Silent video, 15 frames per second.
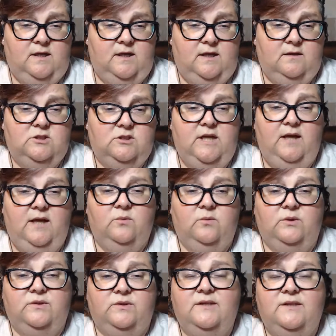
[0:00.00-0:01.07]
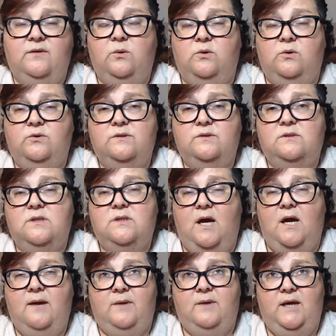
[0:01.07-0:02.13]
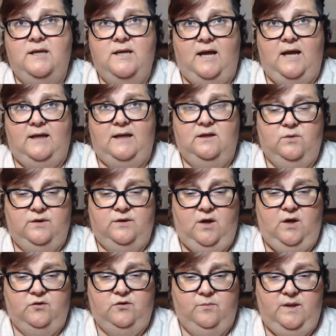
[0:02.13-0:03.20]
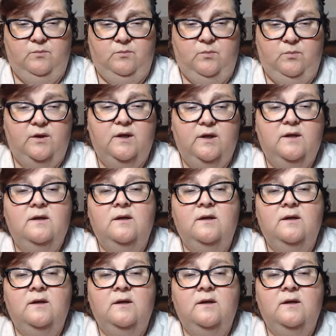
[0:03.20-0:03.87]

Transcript: And she had a real difficult time connecting with other people.